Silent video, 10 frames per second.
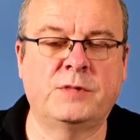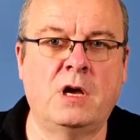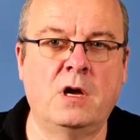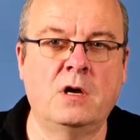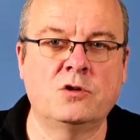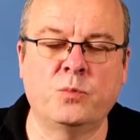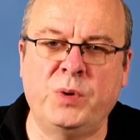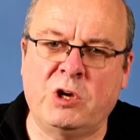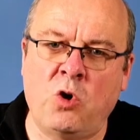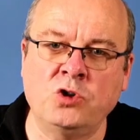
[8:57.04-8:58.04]
So be
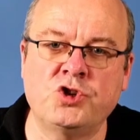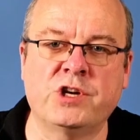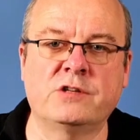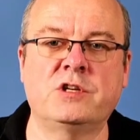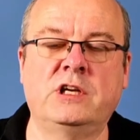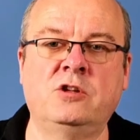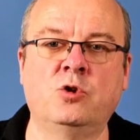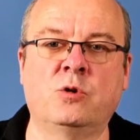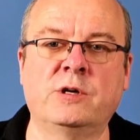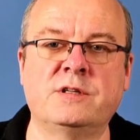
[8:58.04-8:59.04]
conscious in your
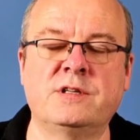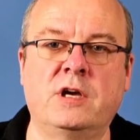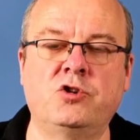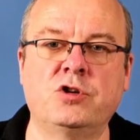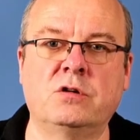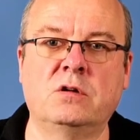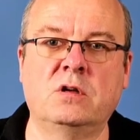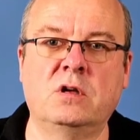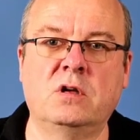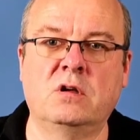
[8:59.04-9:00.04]
organization.
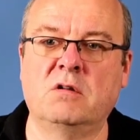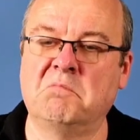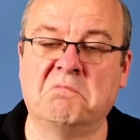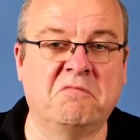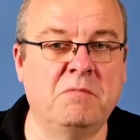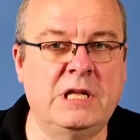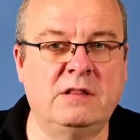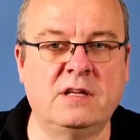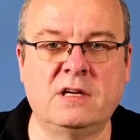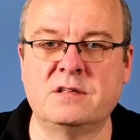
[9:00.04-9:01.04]

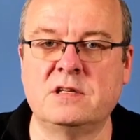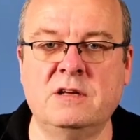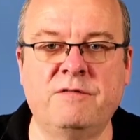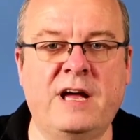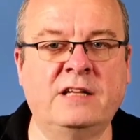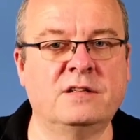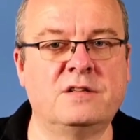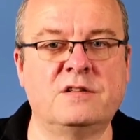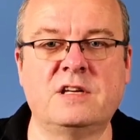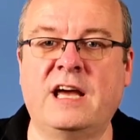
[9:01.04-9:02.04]
Meetings,
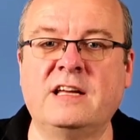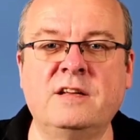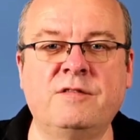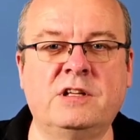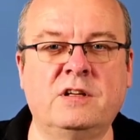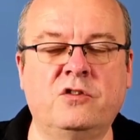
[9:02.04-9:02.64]
events, activities.